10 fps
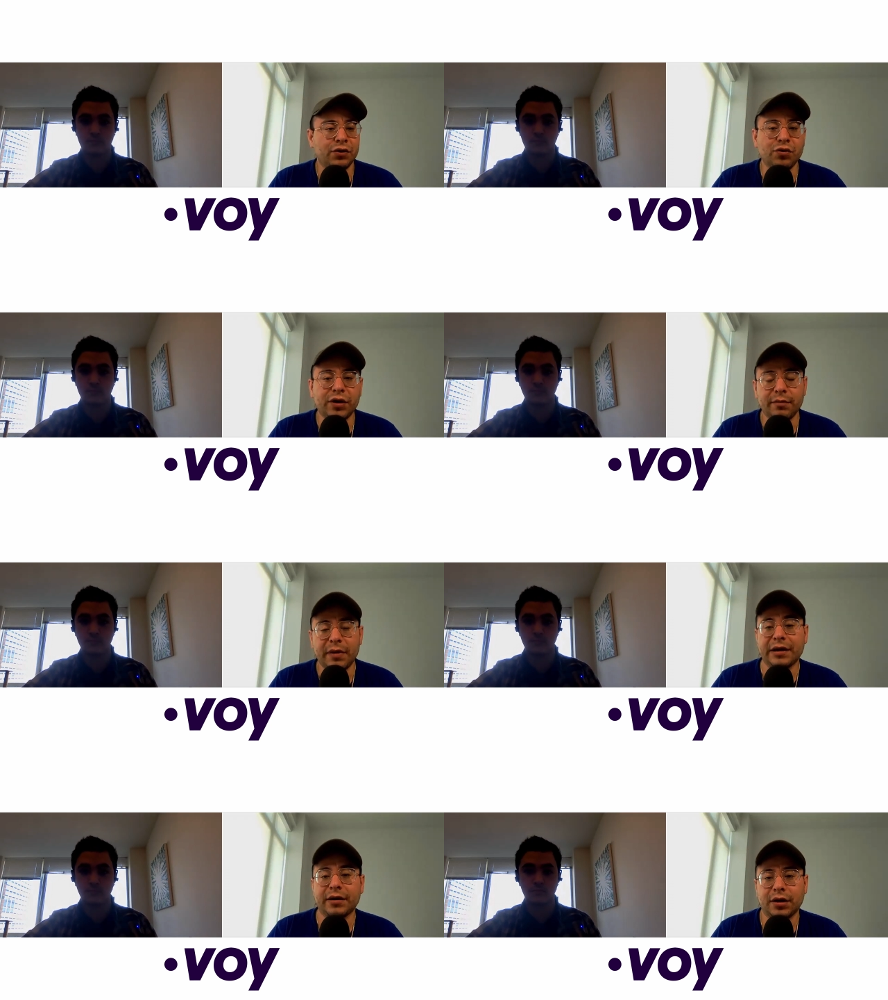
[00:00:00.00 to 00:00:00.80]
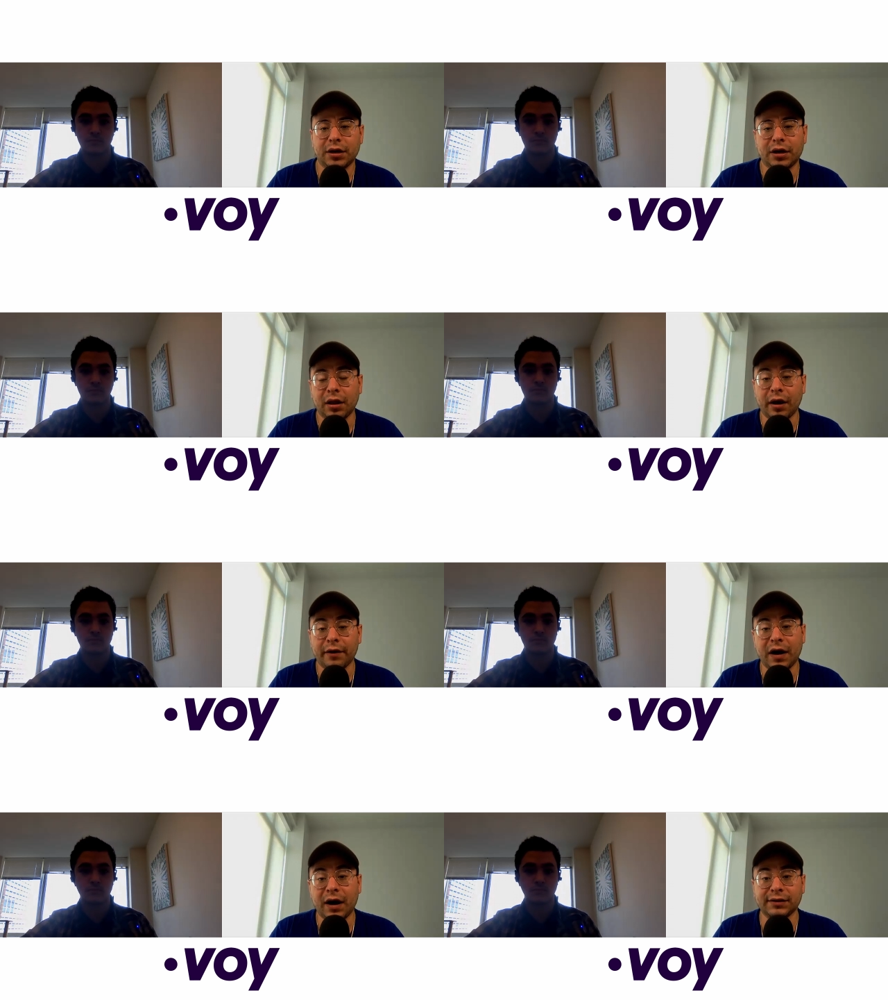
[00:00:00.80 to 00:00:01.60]
Speaker 1: you can make a
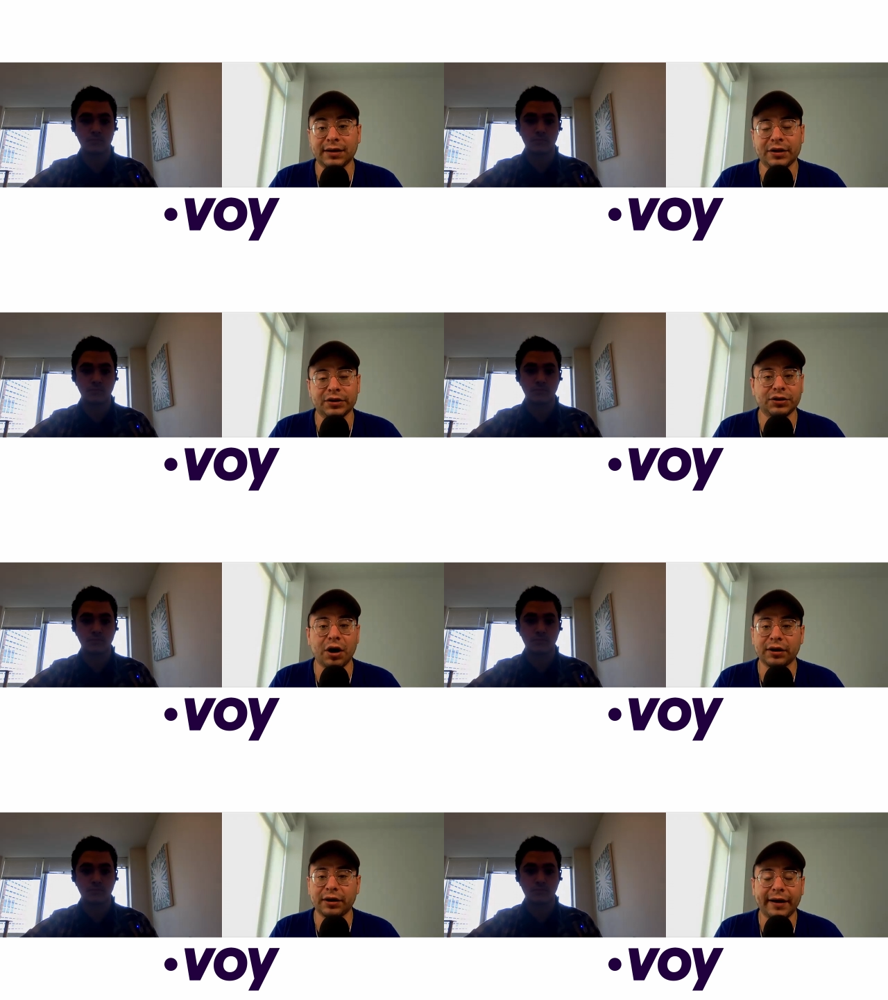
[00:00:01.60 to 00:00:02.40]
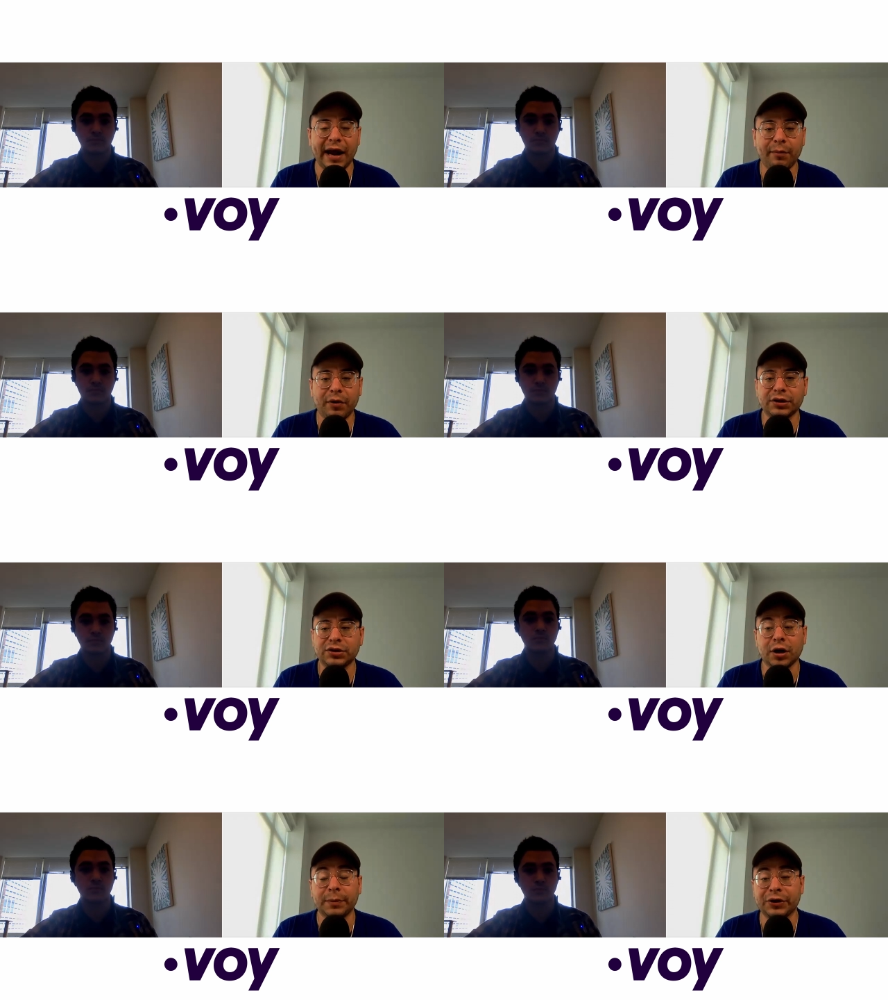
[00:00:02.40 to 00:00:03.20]
lot of content and just talk on
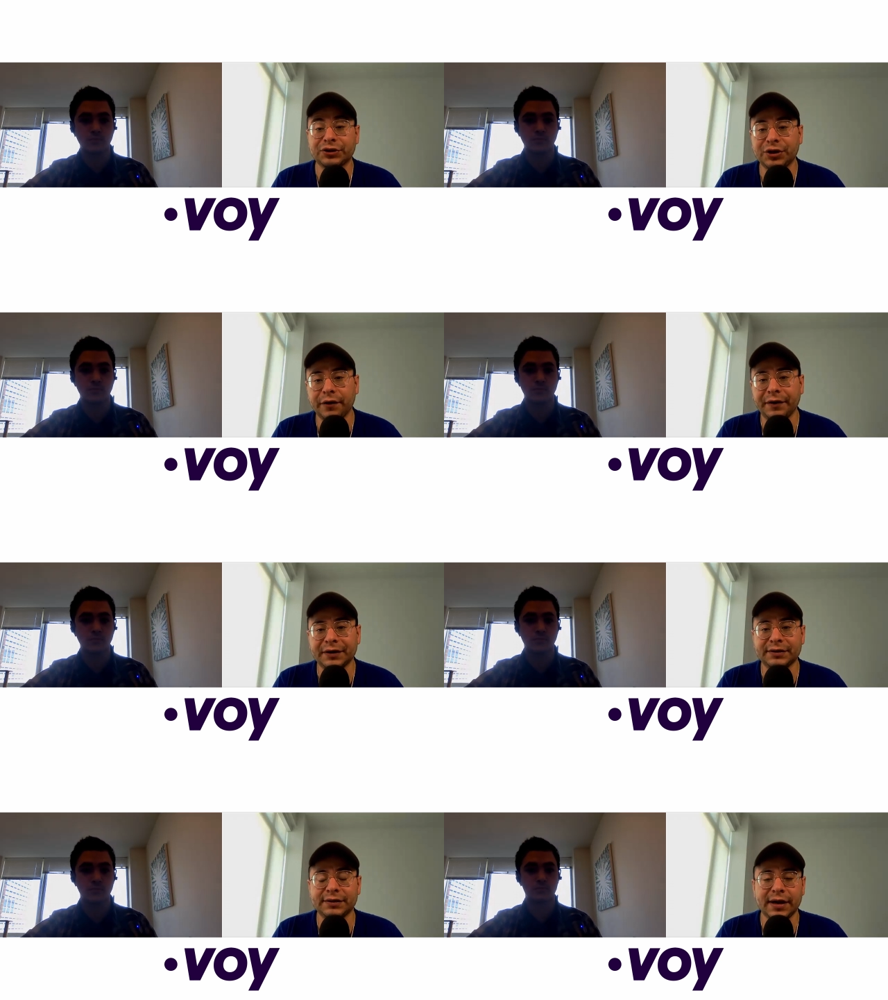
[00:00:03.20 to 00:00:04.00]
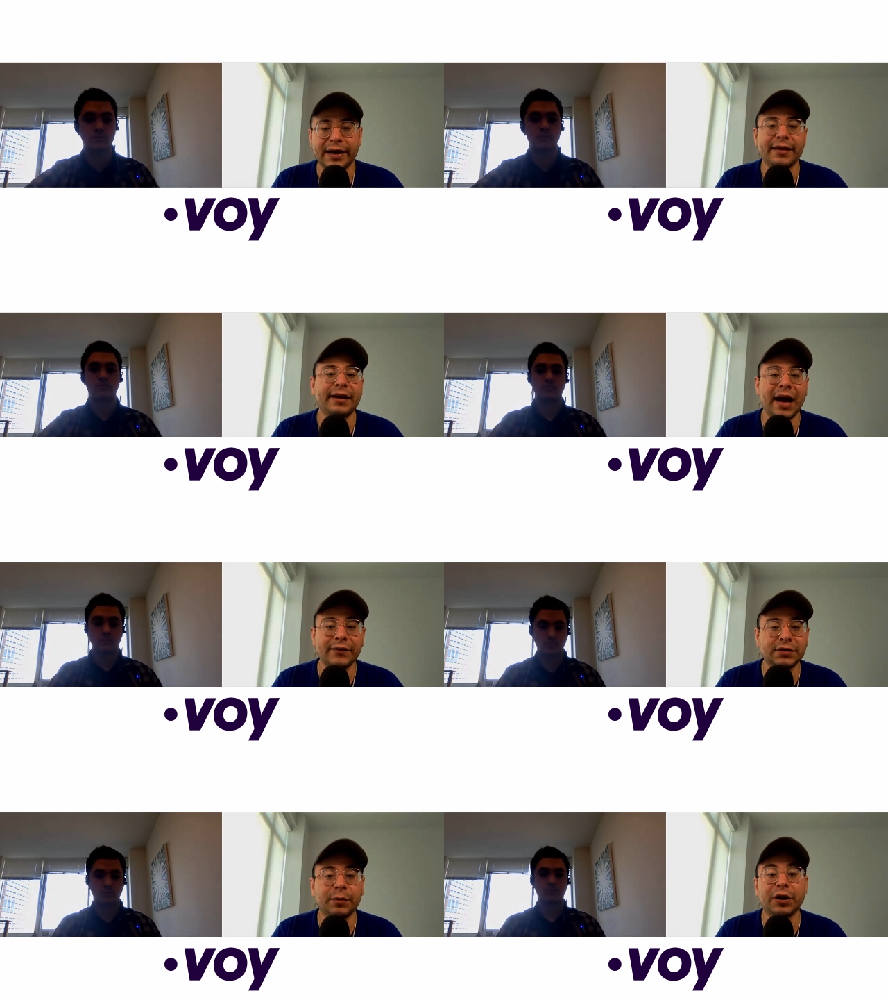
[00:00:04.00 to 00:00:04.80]
camera, talk about your service, and then
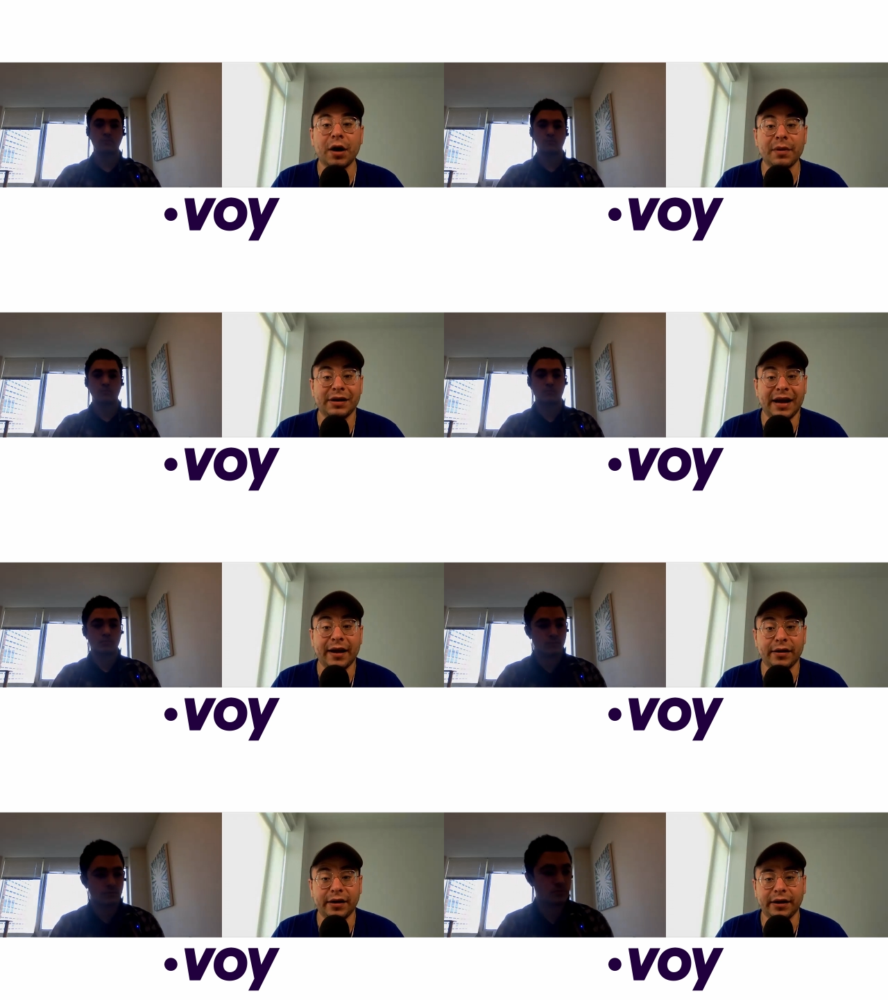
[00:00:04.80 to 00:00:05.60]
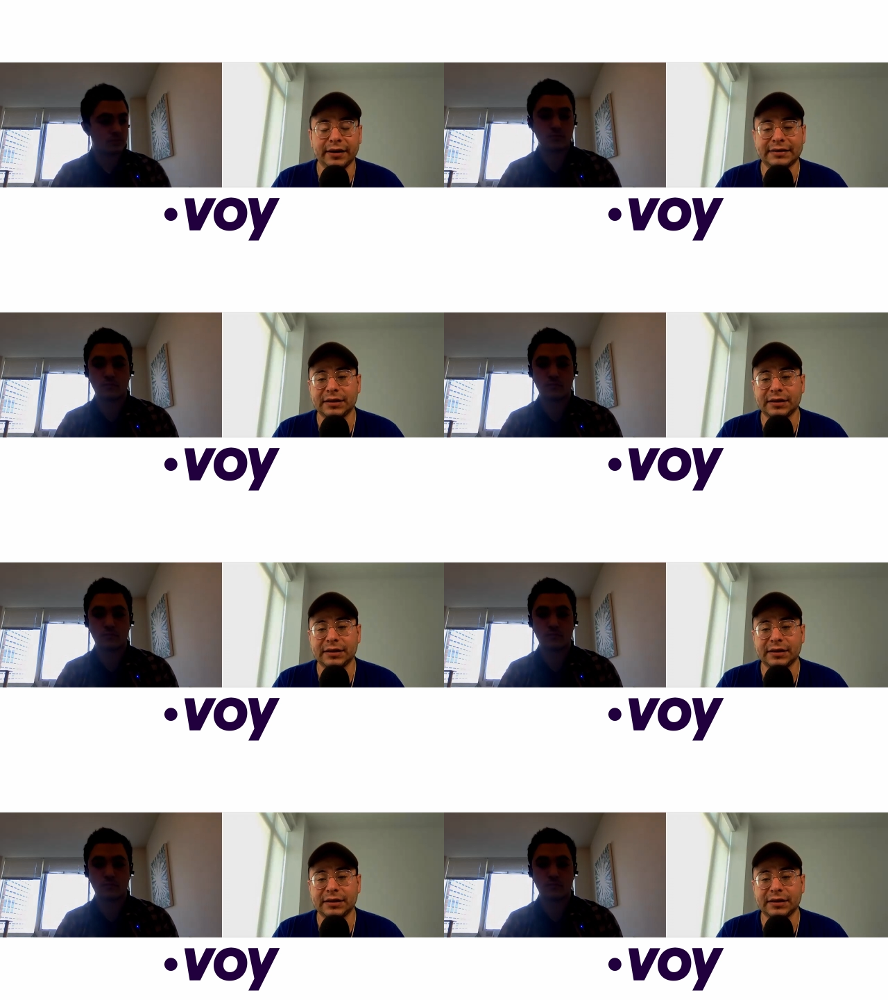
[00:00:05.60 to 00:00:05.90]
have someone come in and edit it.